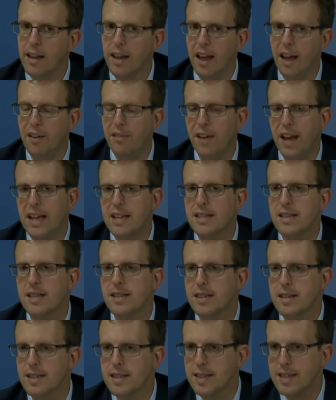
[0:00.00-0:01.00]
Advances
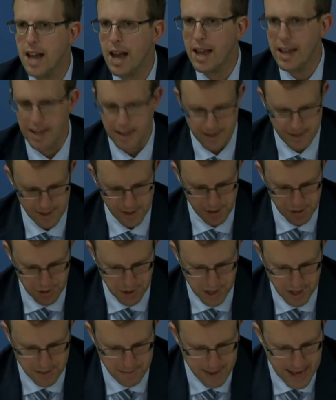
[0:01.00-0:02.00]
in science, as you
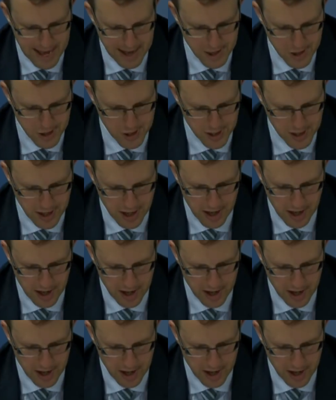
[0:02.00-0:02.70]
can imagine,